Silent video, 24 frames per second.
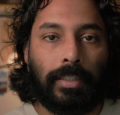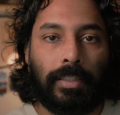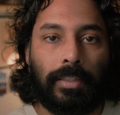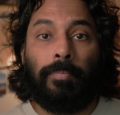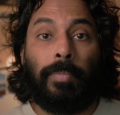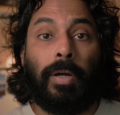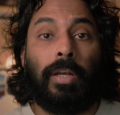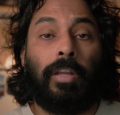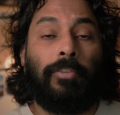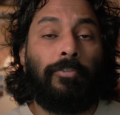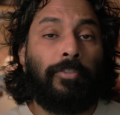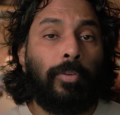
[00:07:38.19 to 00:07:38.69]

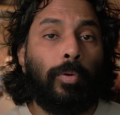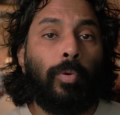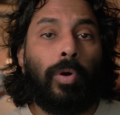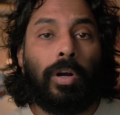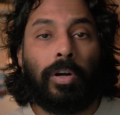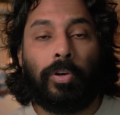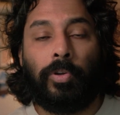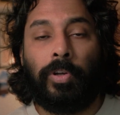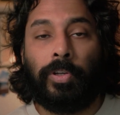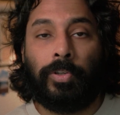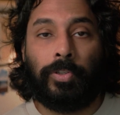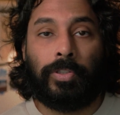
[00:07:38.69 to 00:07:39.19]
But if you are
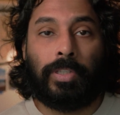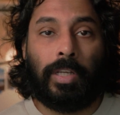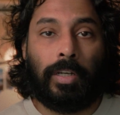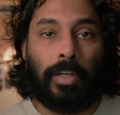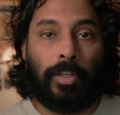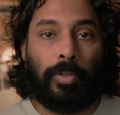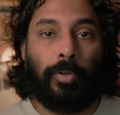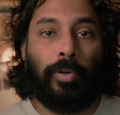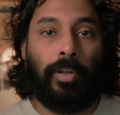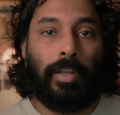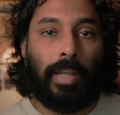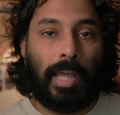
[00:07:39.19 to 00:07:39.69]
going to send
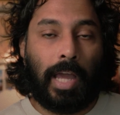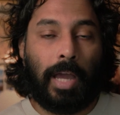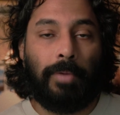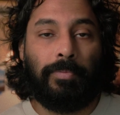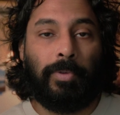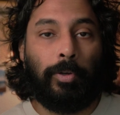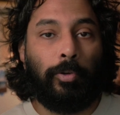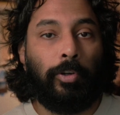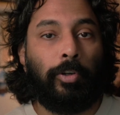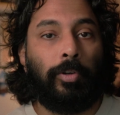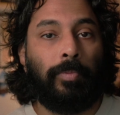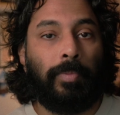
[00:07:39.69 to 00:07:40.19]
it to a lab,
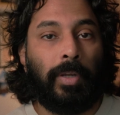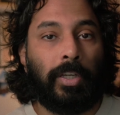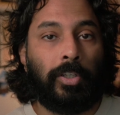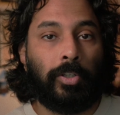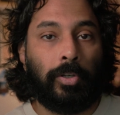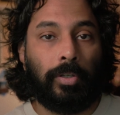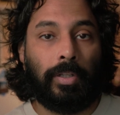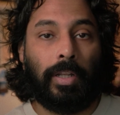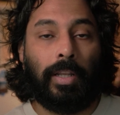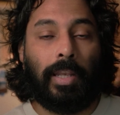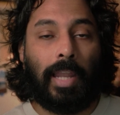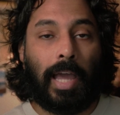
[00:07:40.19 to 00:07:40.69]
you need to make
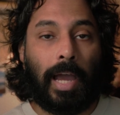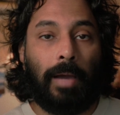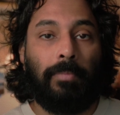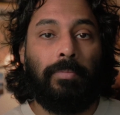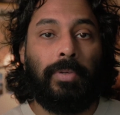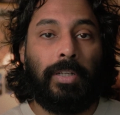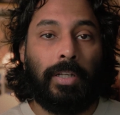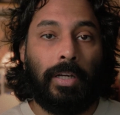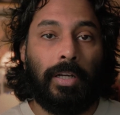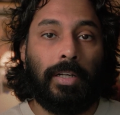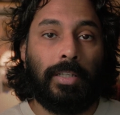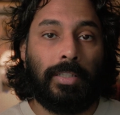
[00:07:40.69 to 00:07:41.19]
sure the
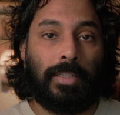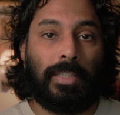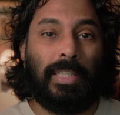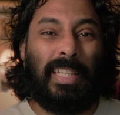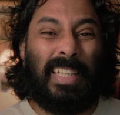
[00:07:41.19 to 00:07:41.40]
lab does